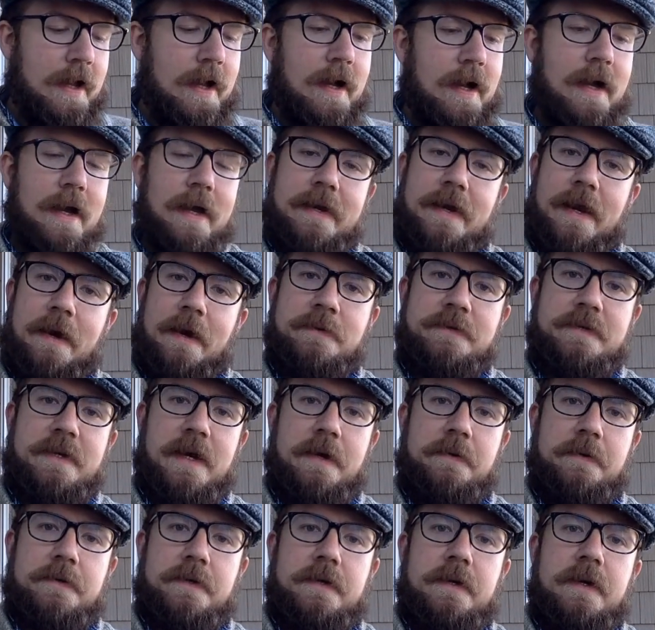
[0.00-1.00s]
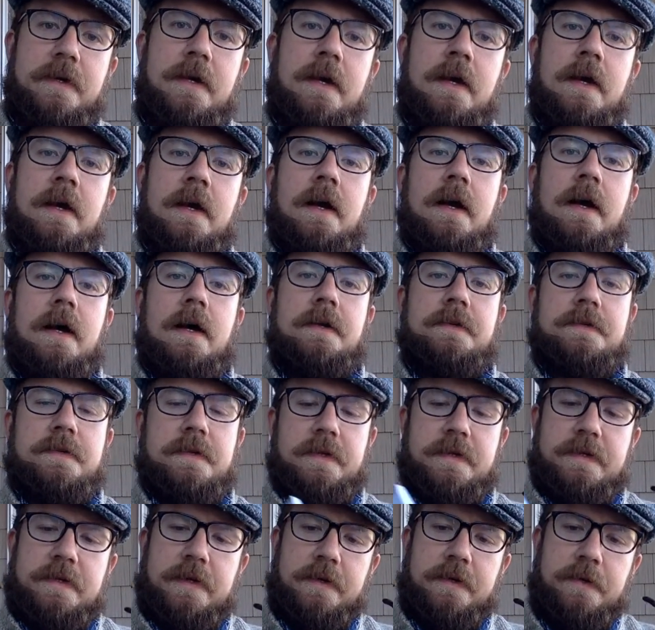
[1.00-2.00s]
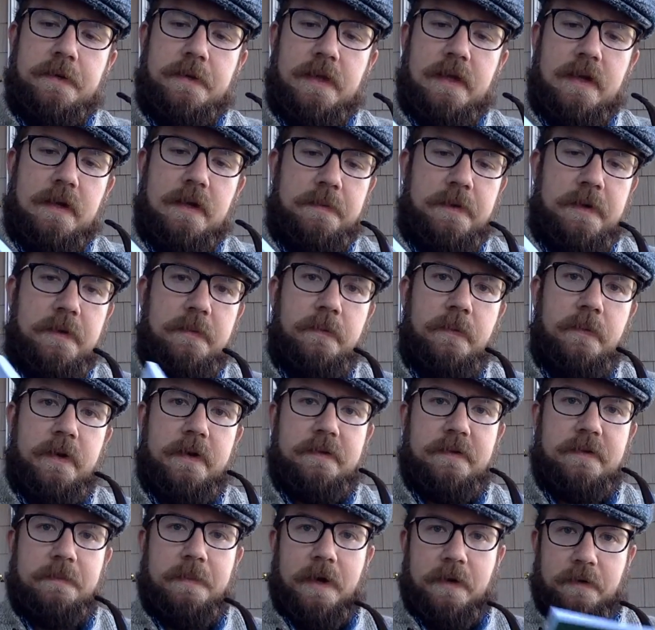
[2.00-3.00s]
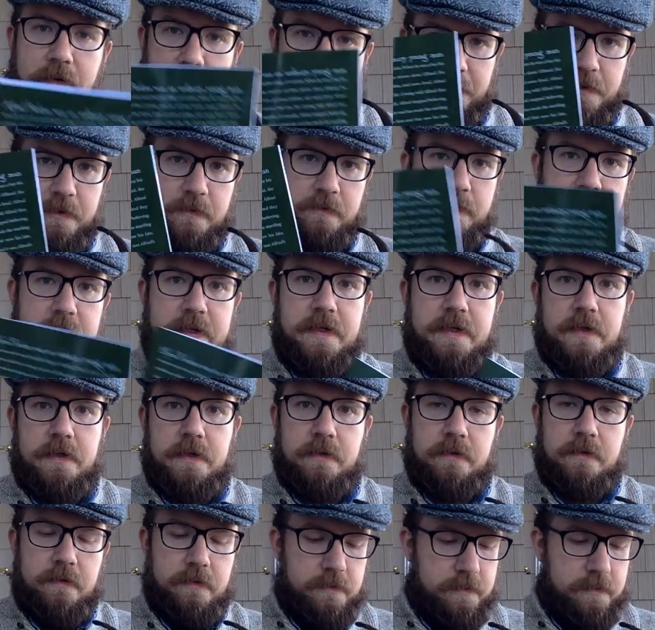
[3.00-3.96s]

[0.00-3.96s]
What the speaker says: And now it's out. So to tell you a little bit what it's about, I'm going to read